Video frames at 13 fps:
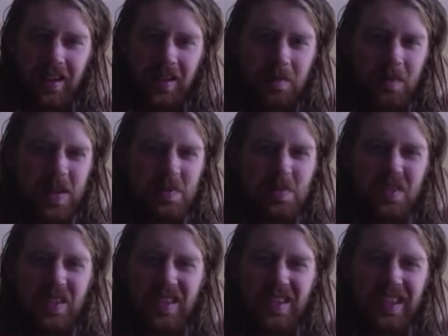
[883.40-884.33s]
people
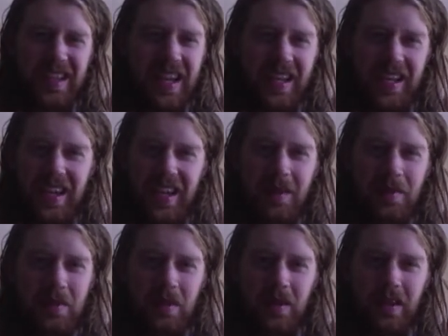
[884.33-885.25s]
just lighting up
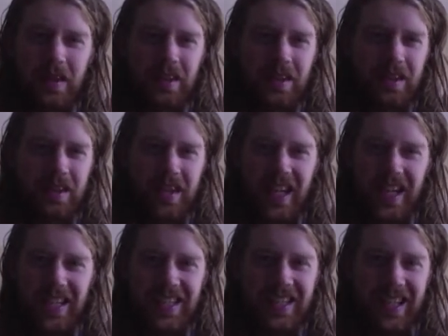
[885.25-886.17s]
joints
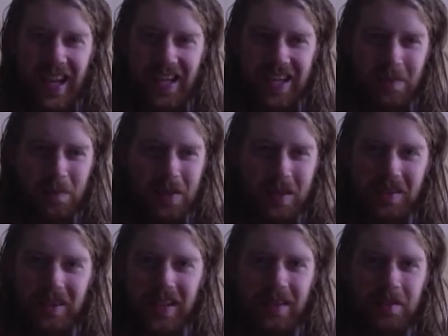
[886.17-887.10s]
inside the
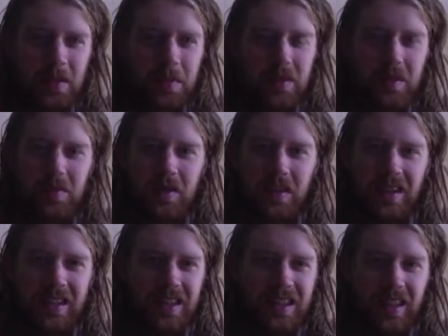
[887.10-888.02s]
building, people smoking
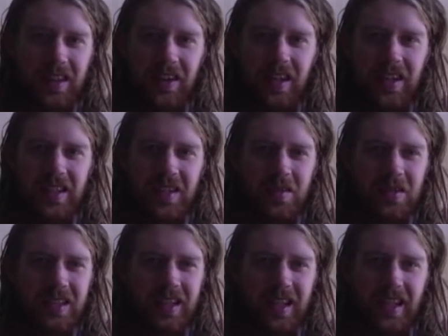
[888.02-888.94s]
cigarettes. It
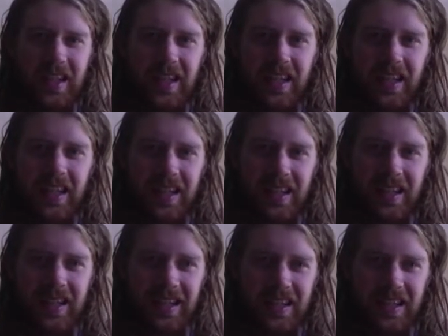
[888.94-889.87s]
was like
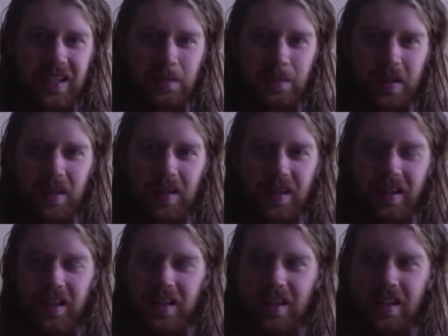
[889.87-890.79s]
an
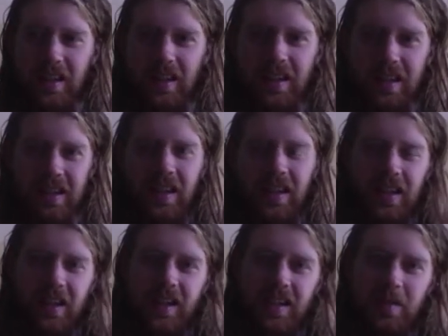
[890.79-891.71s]
experience, like
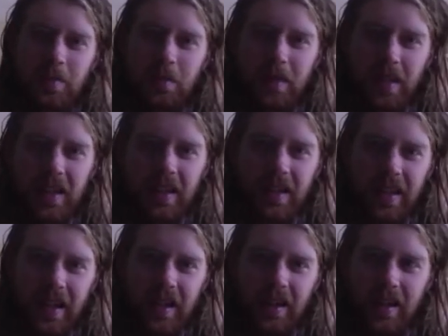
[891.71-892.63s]
to be
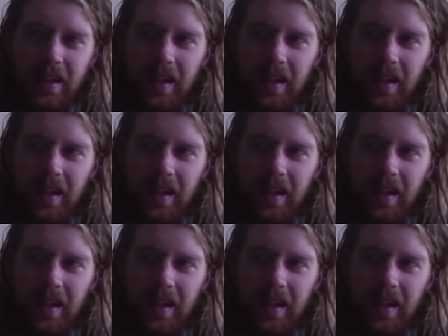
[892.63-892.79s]
there.